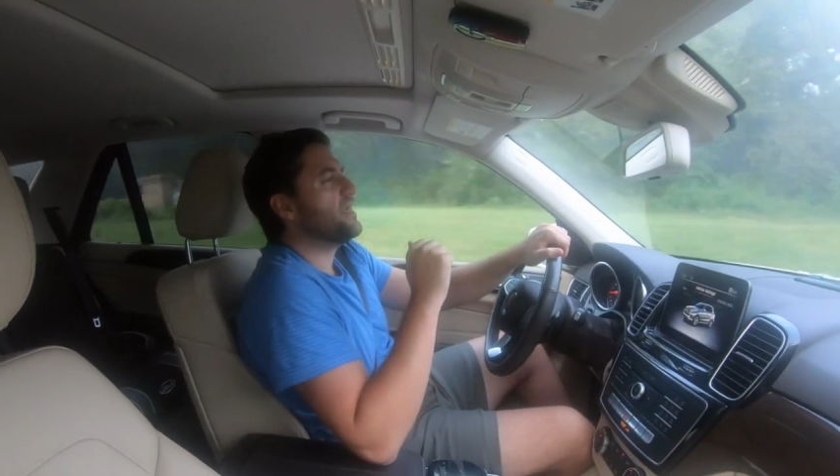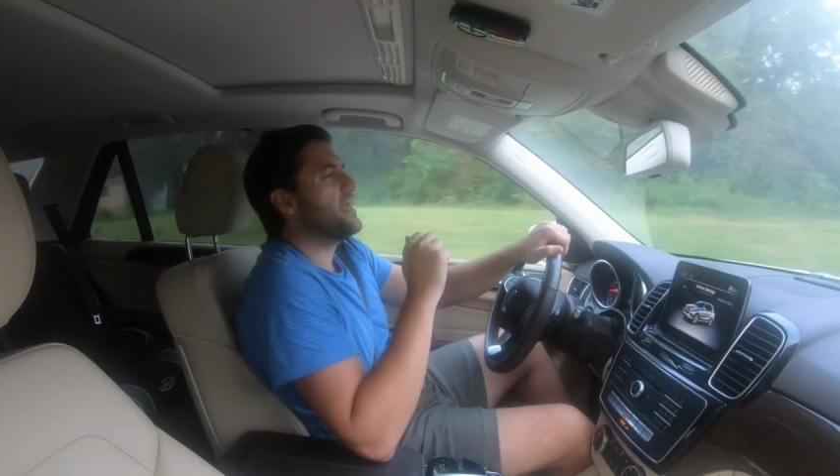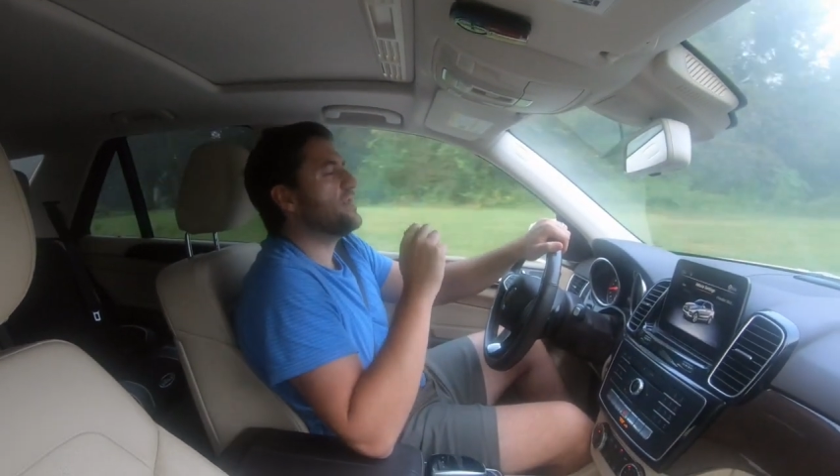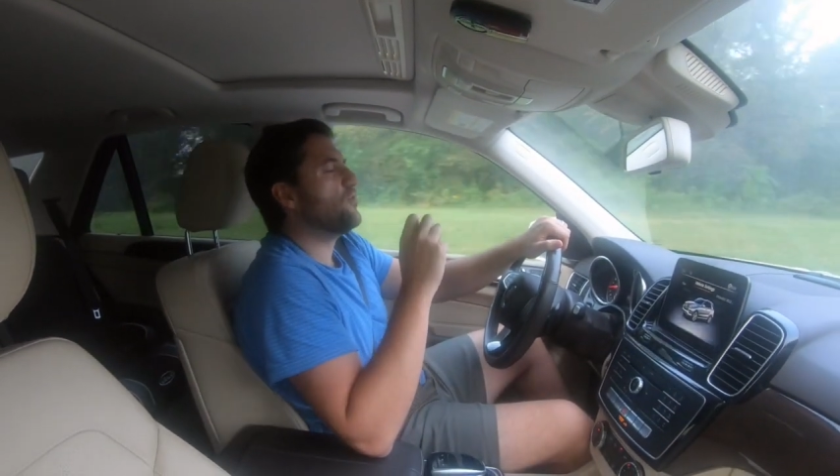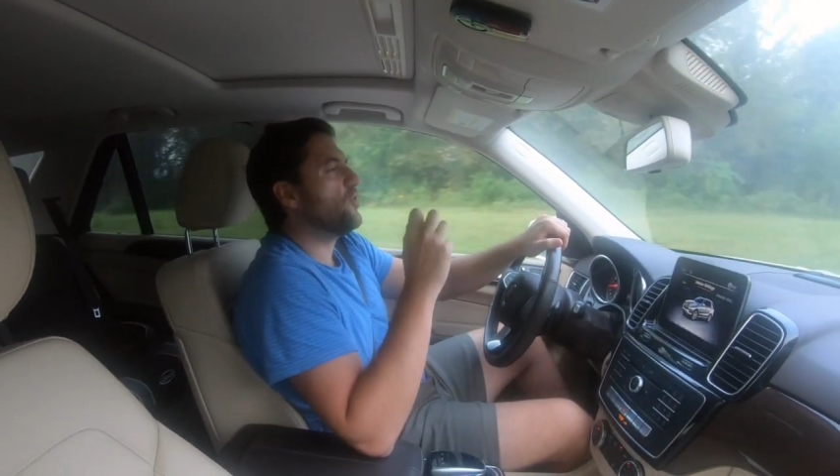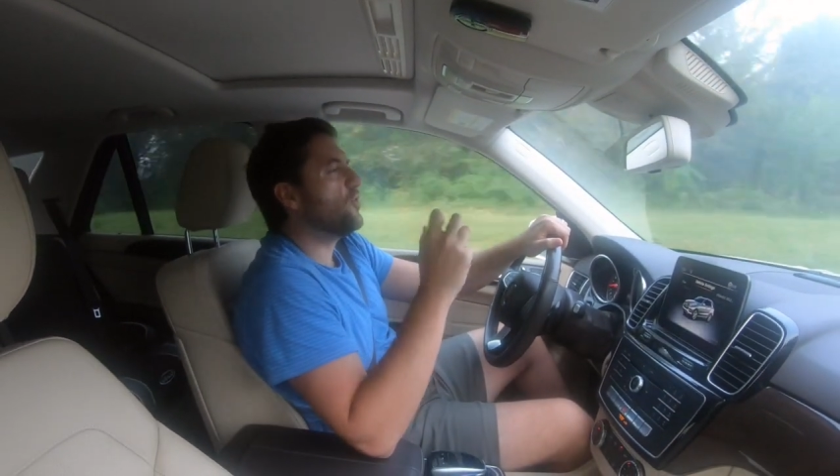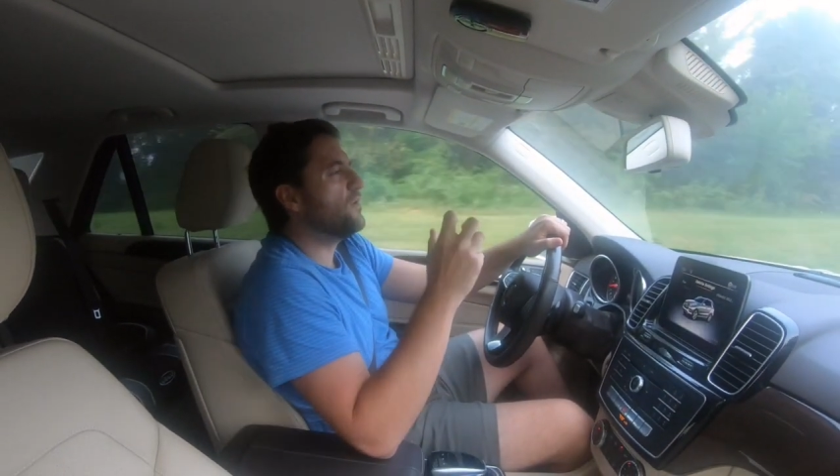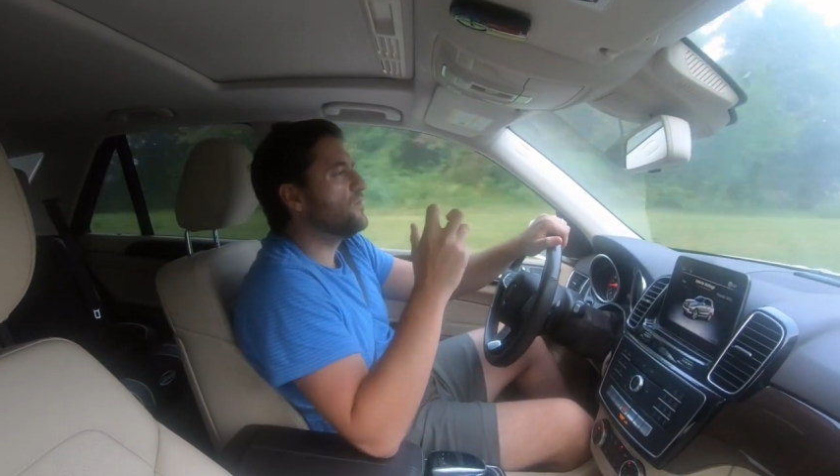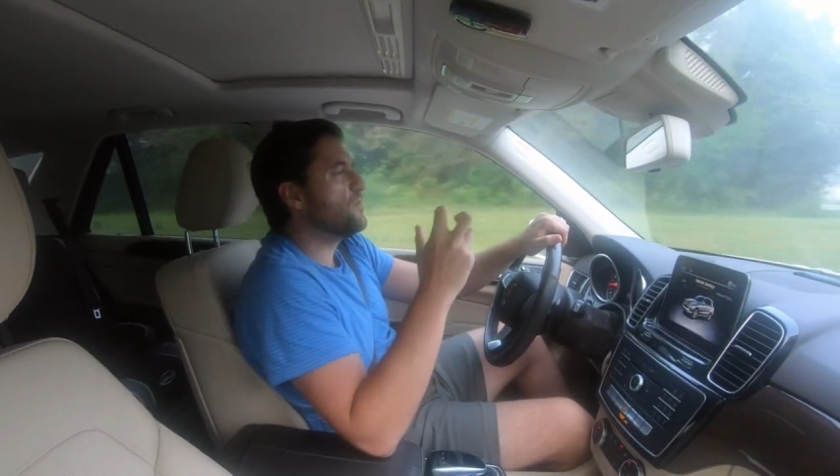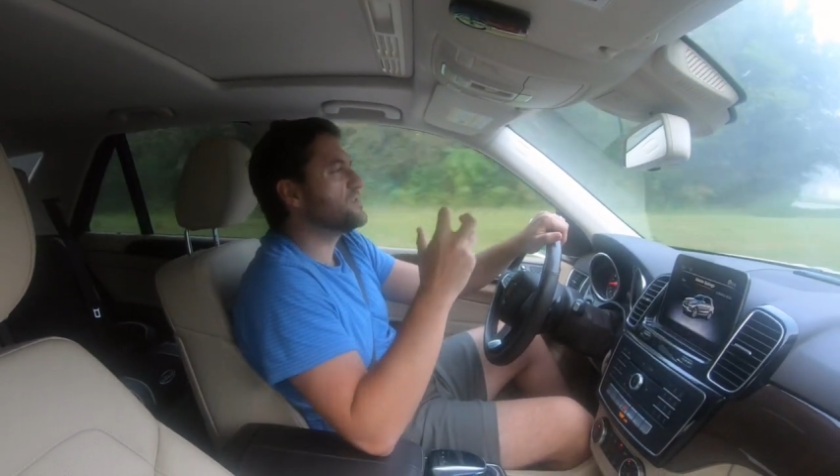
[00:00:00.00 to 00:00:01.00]
and
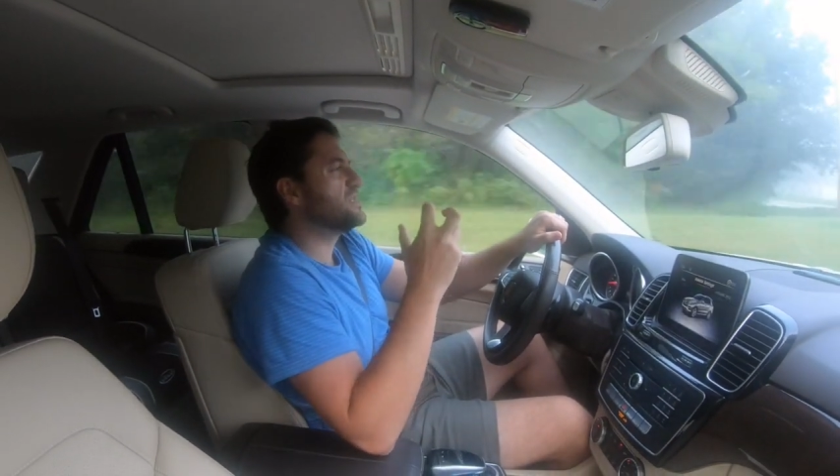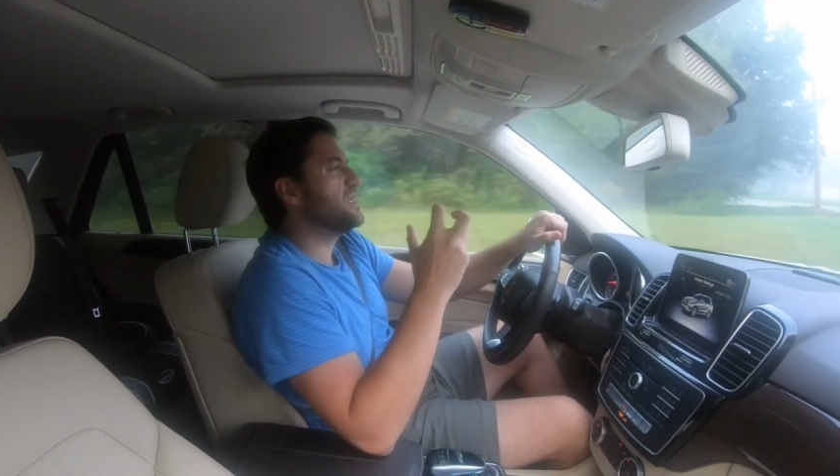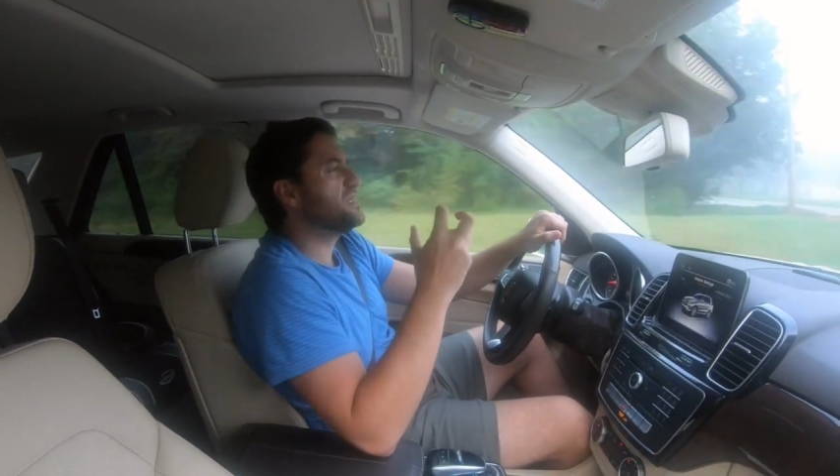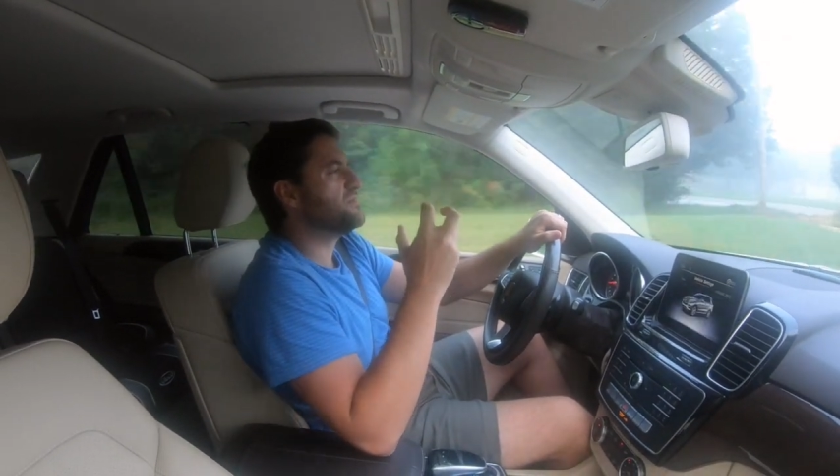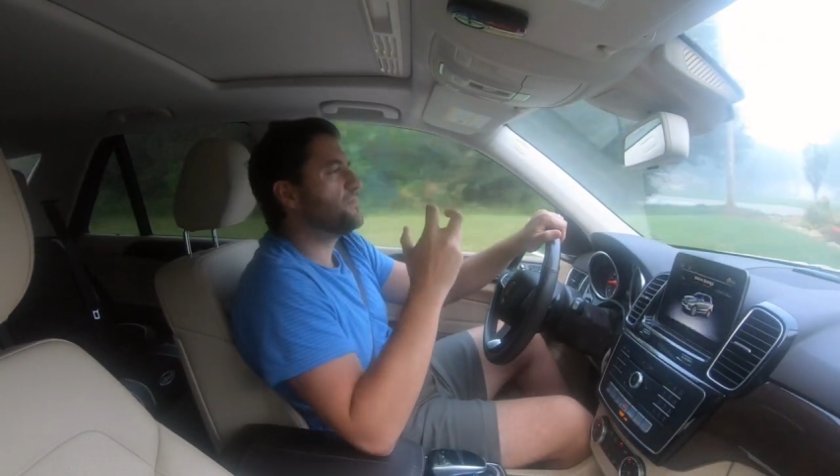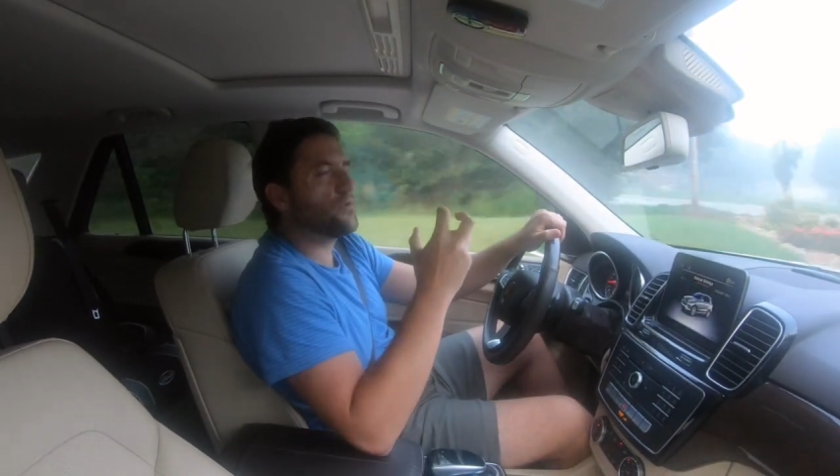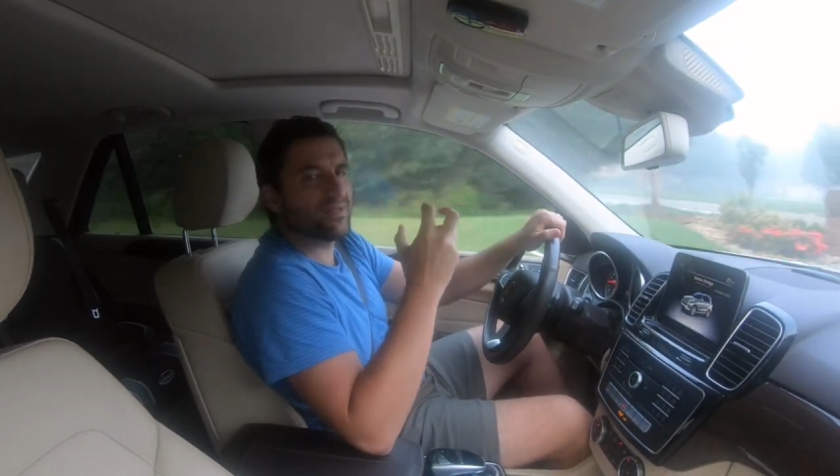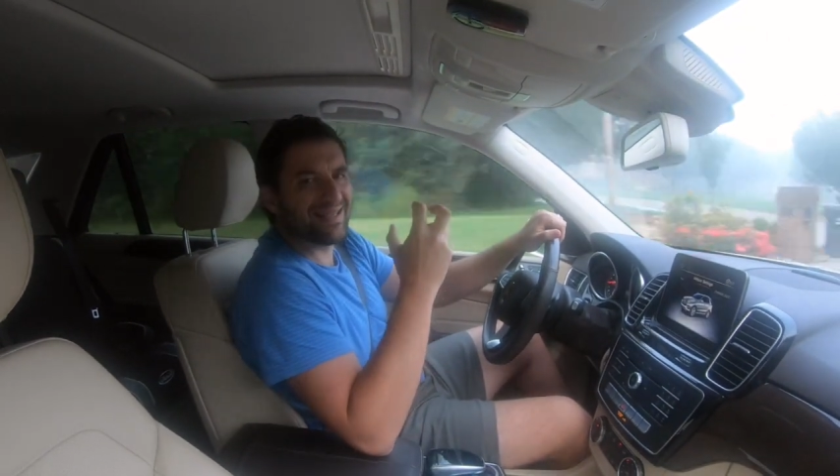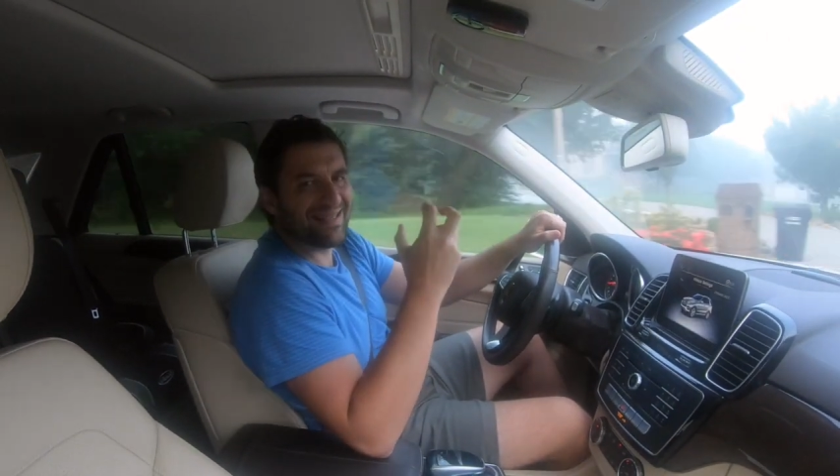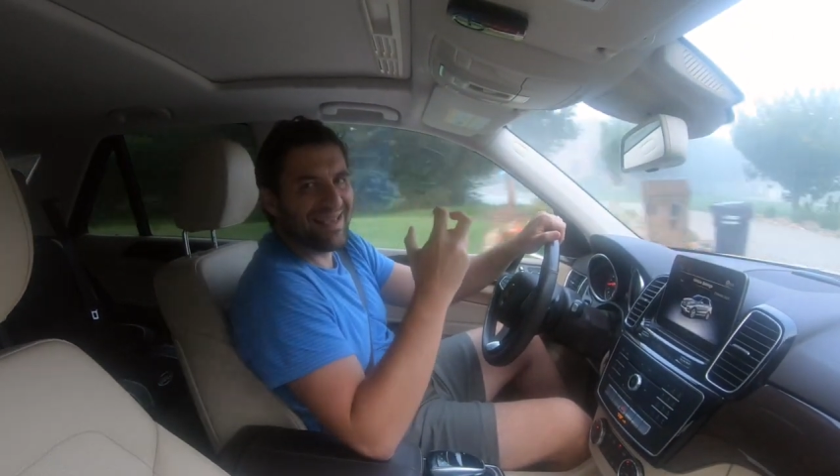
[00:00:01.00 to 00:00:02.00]
all those things
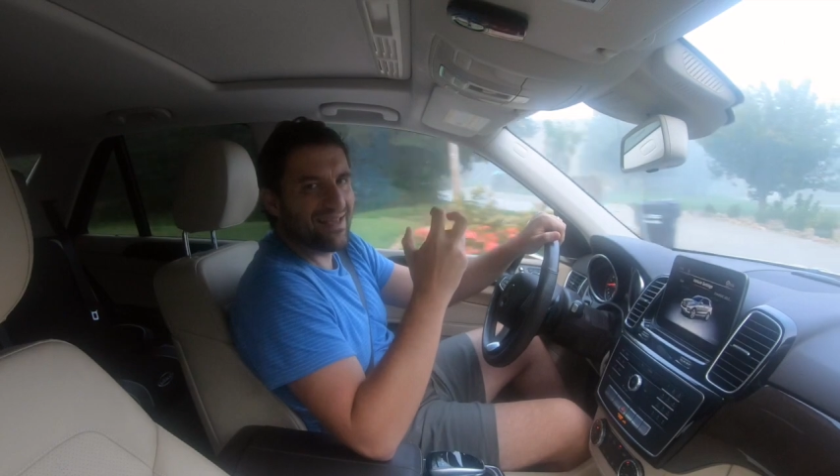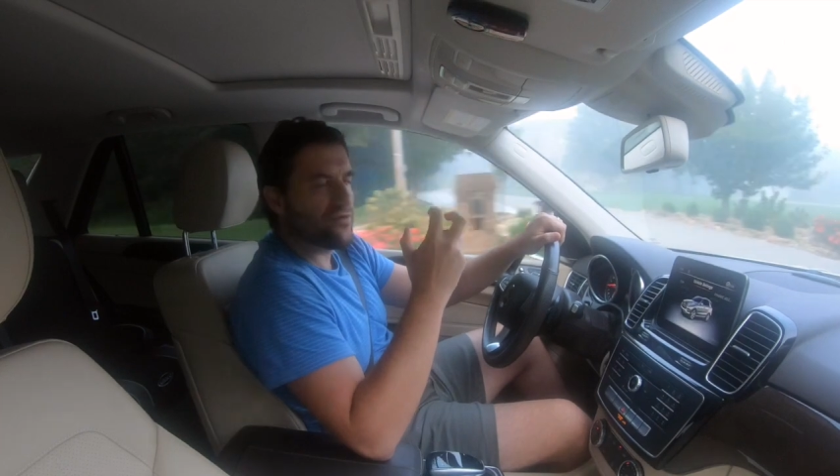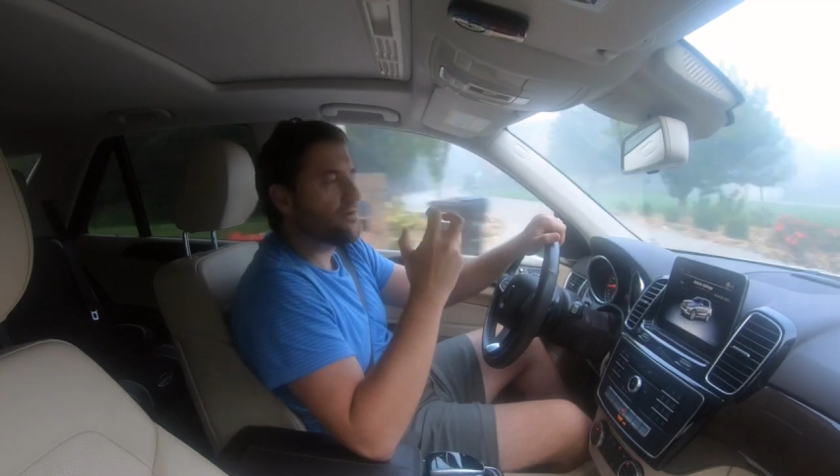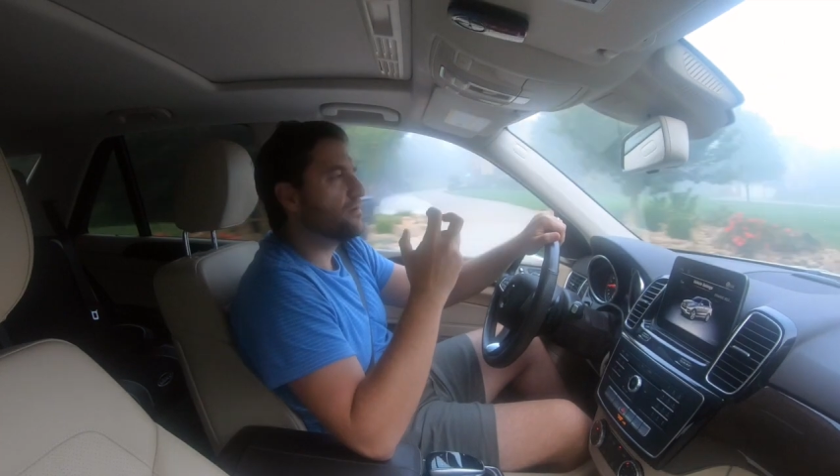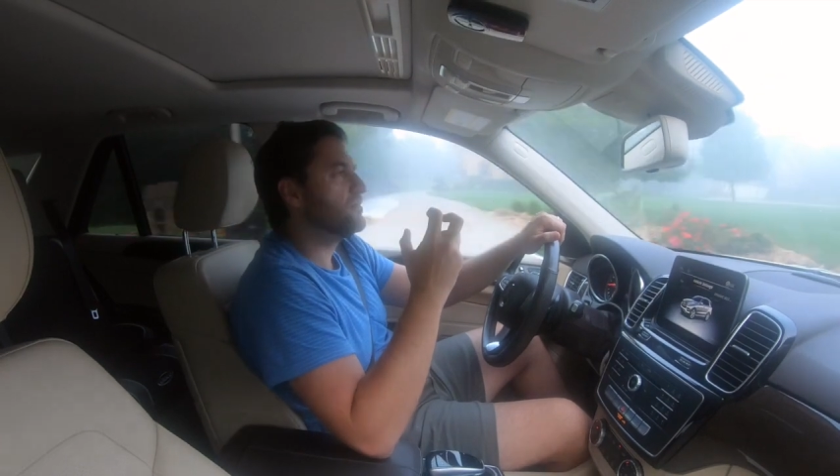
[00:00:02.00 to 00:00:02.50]
put together